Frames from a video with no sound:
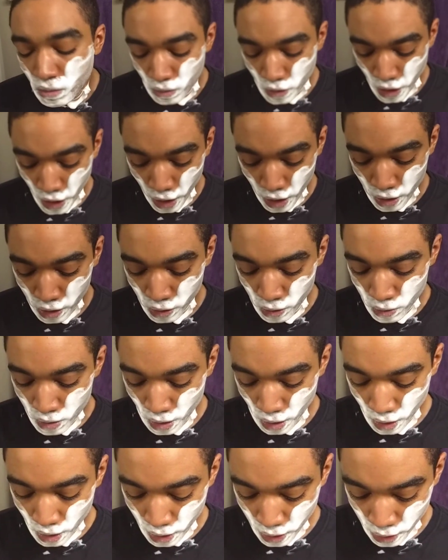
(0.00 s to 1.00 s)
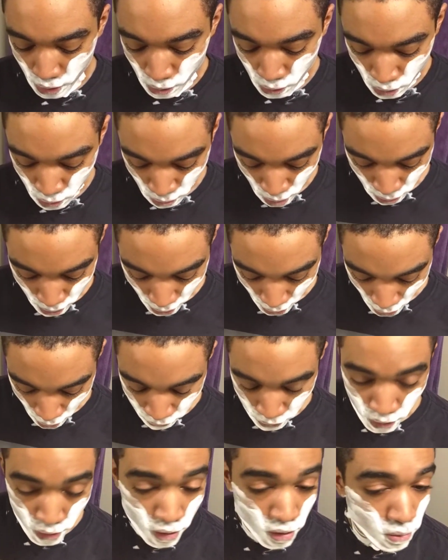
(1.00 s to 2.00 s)
And I didn't use a lot. I used maybe
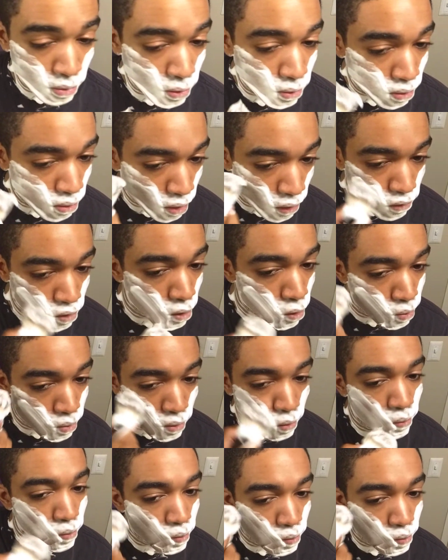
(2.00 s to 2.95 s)
half a teaspoon of soap.